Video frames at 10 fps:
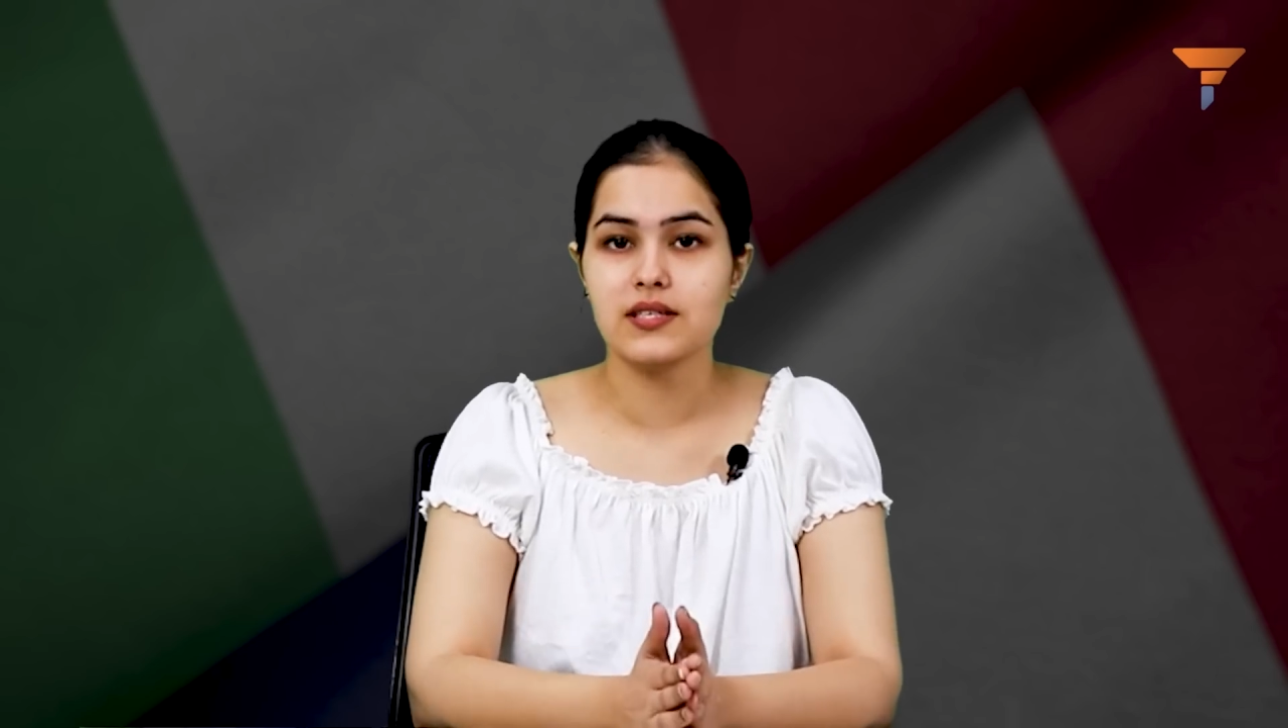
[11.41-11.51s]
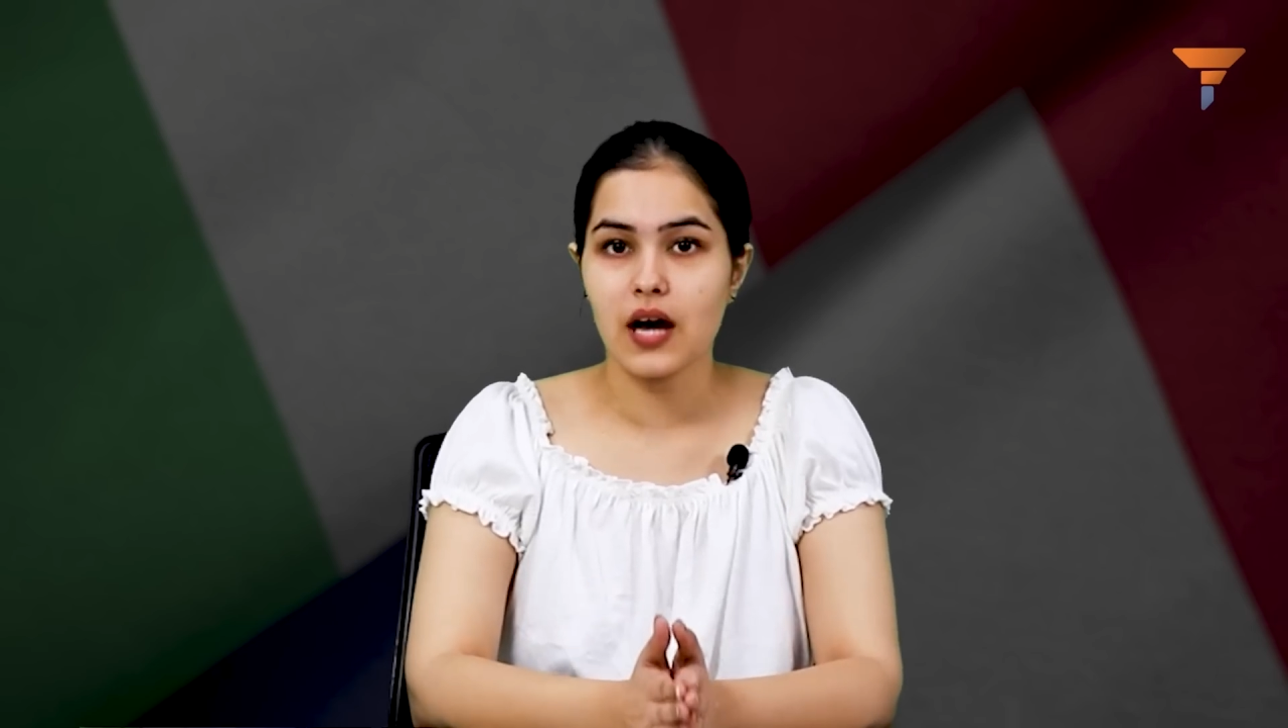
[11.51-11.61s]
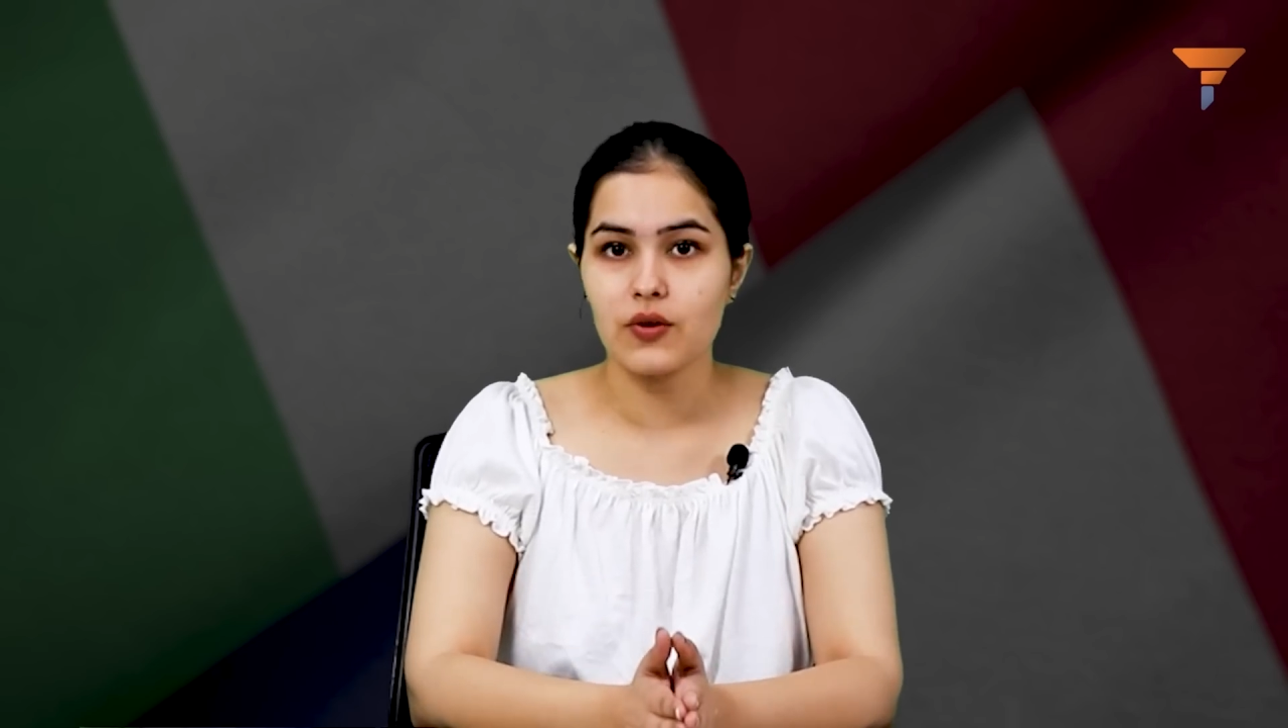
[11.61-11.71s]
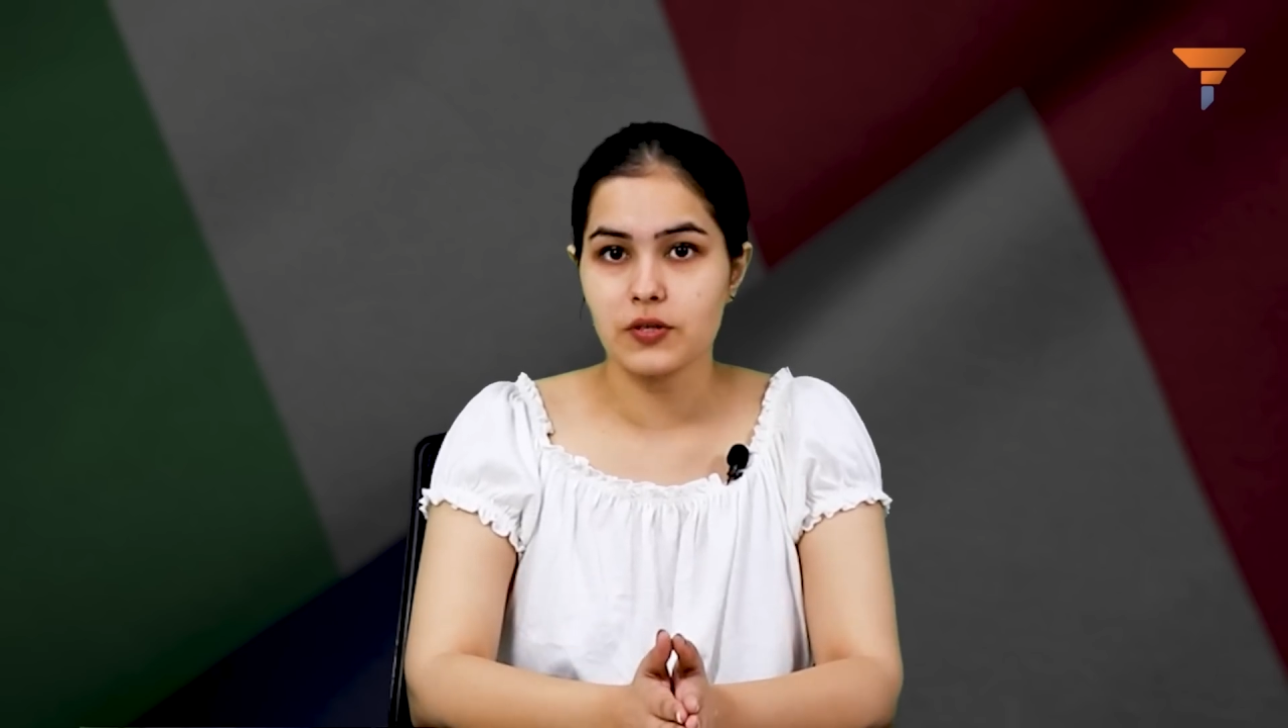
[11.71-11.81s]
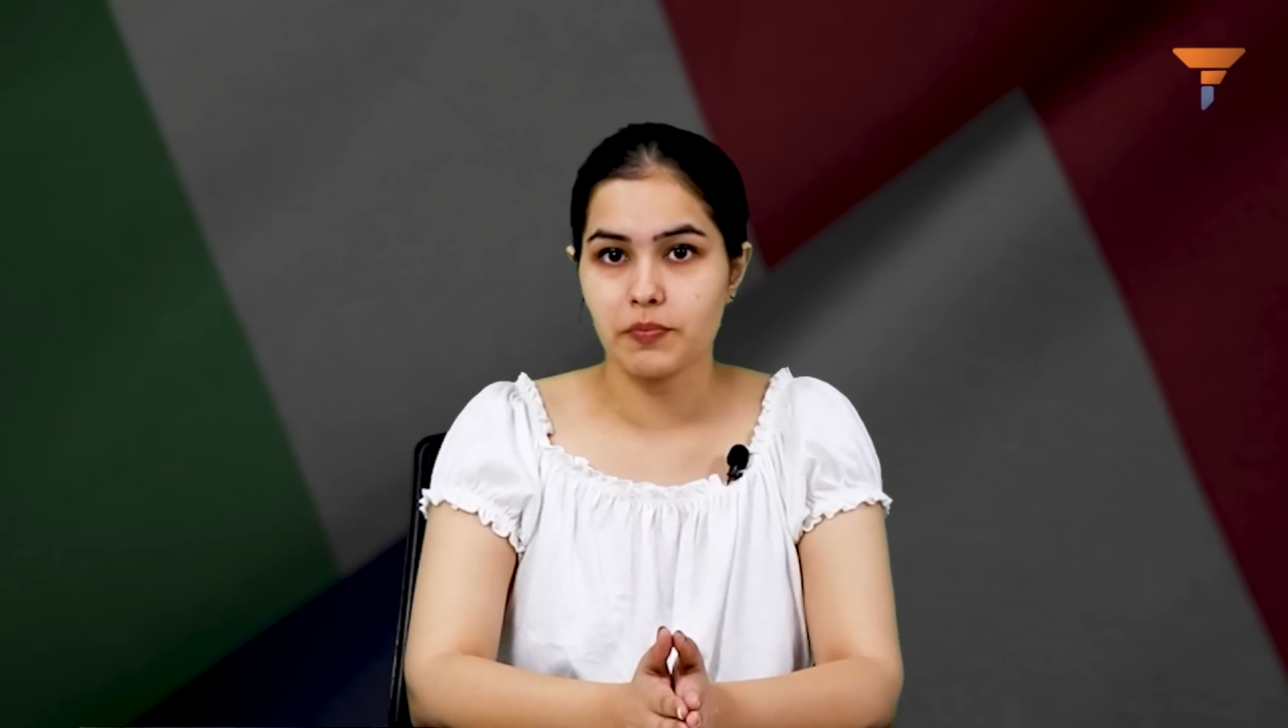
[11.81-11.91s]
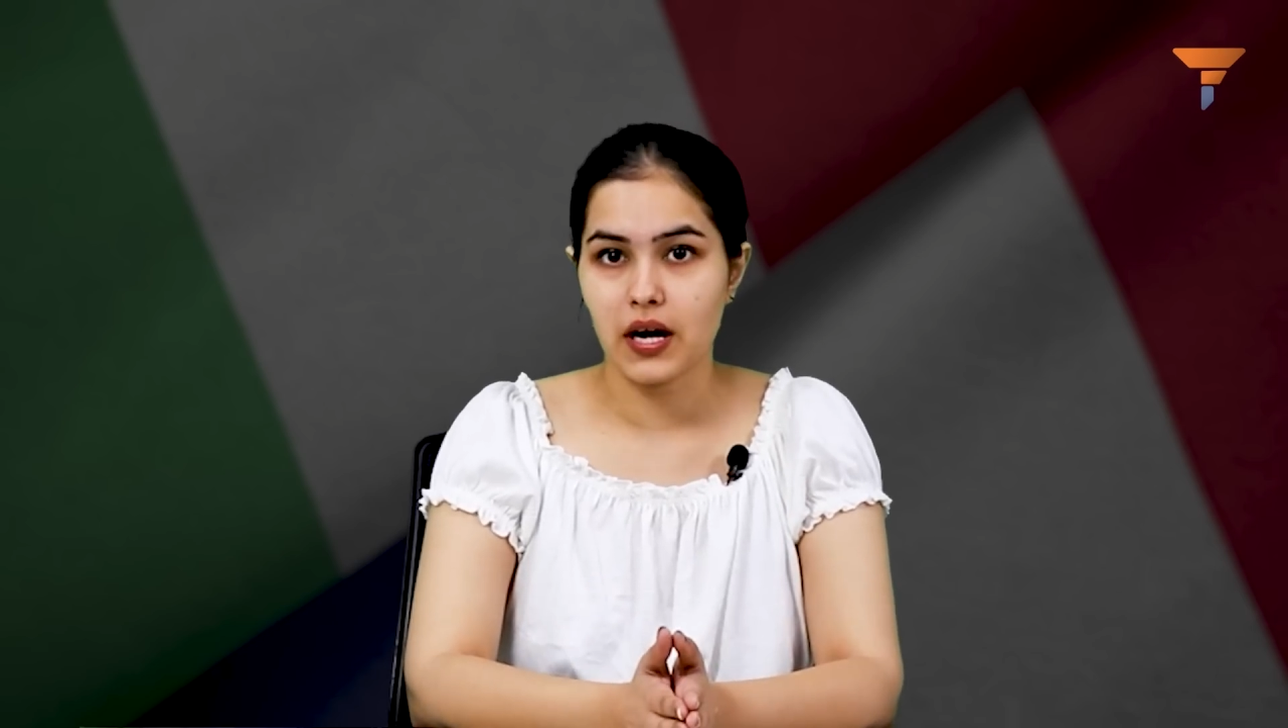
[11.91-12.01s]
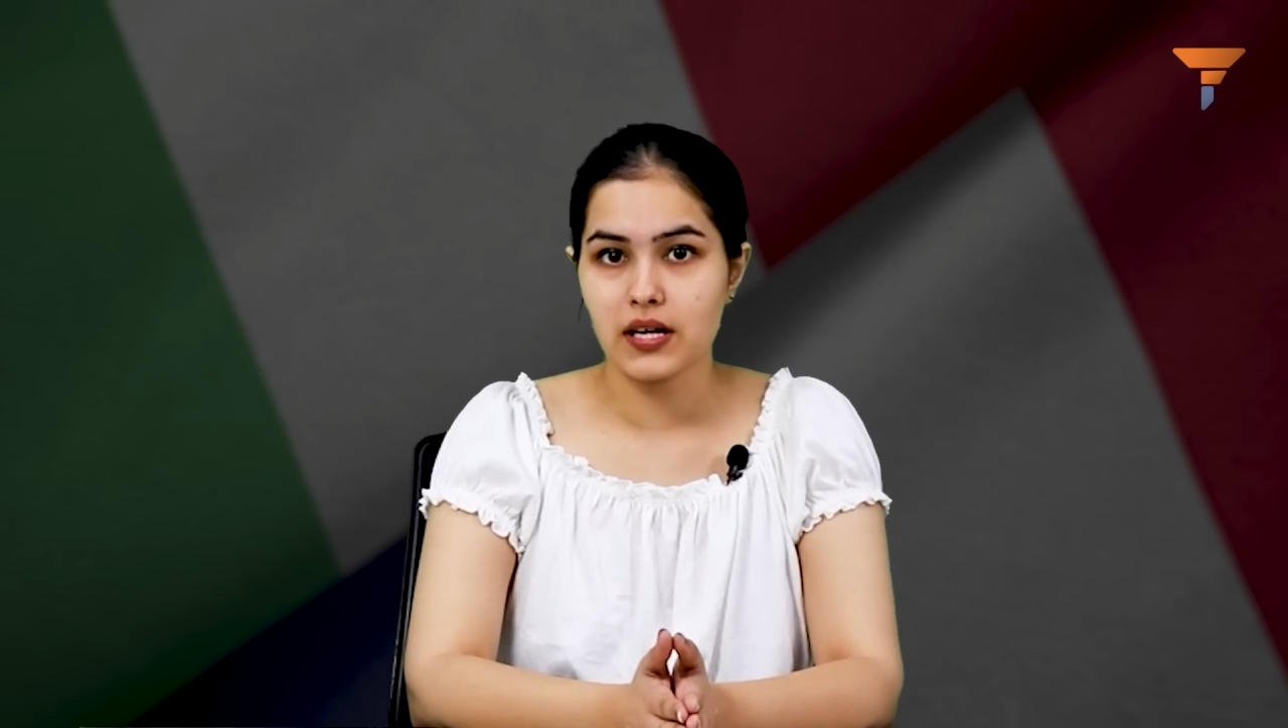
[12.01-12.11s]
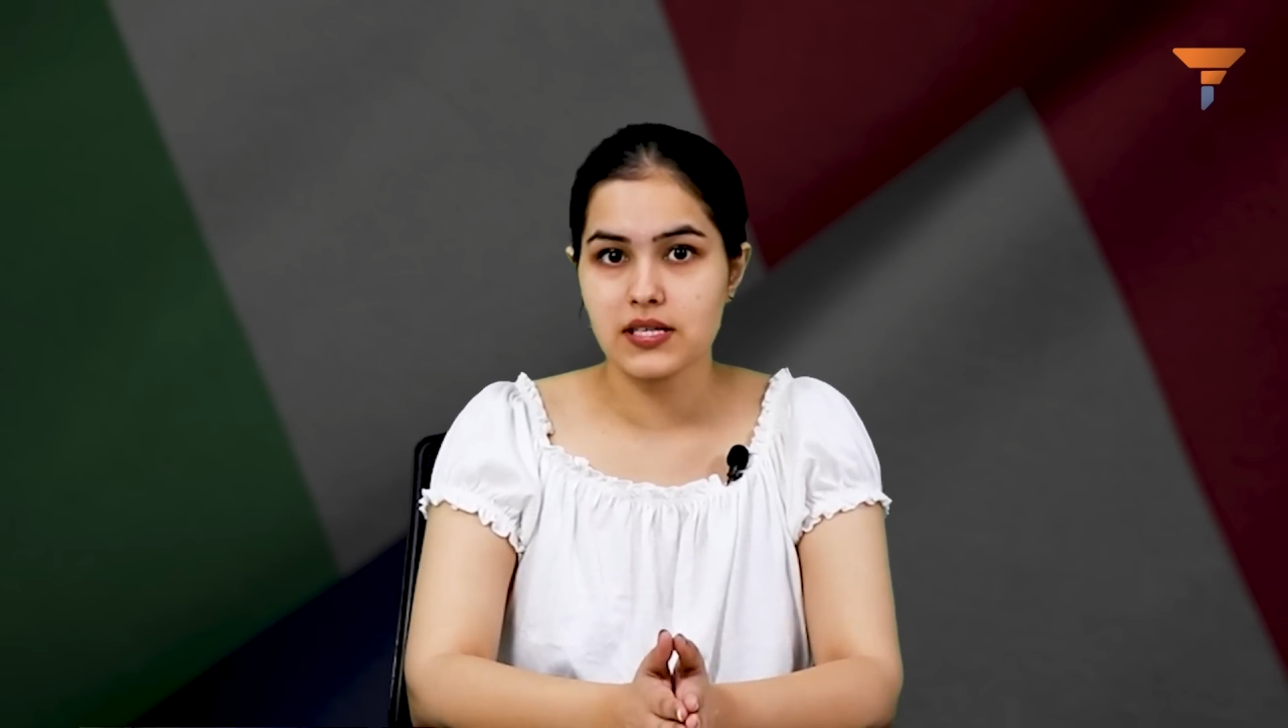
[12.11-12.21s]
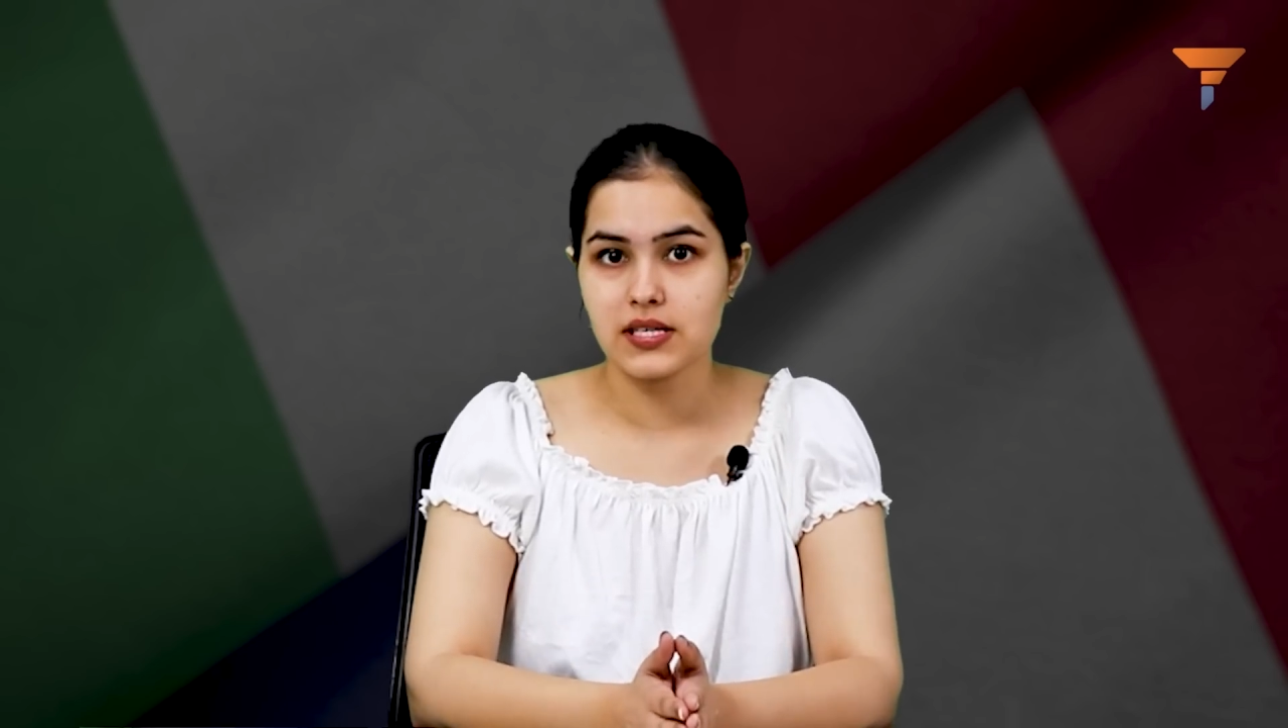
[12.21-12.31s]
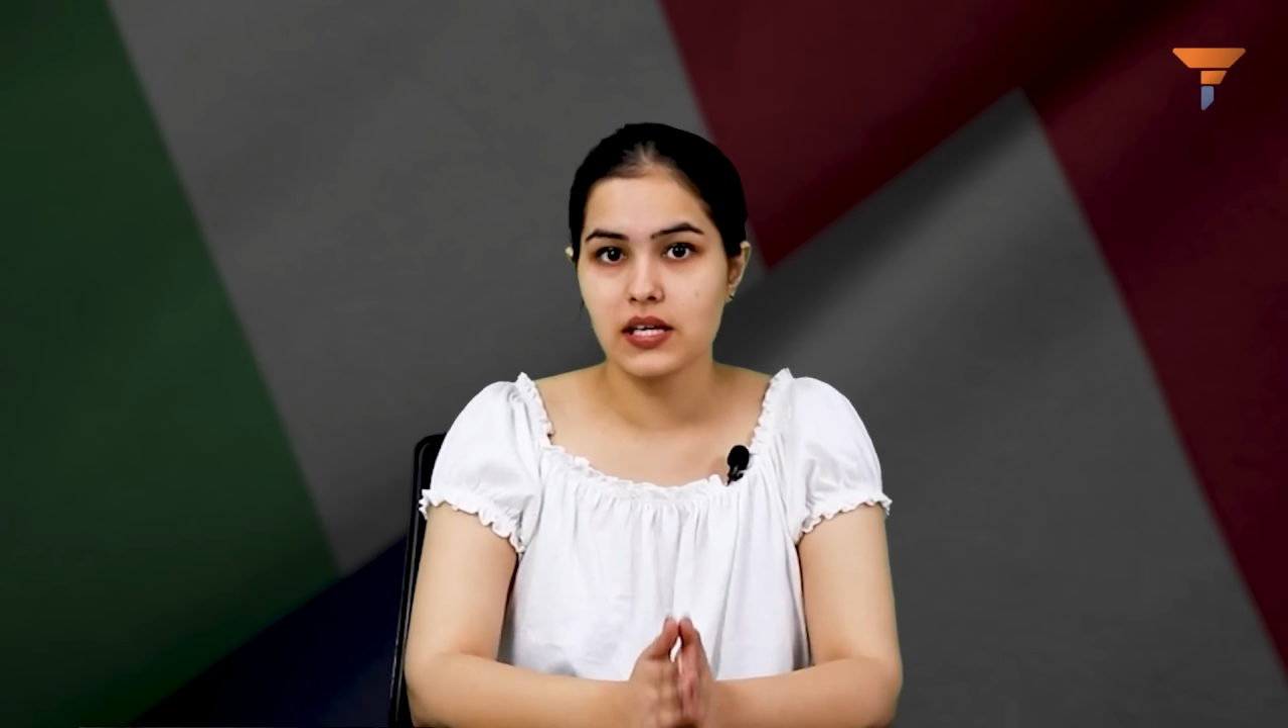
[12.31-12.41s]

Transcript: counterparts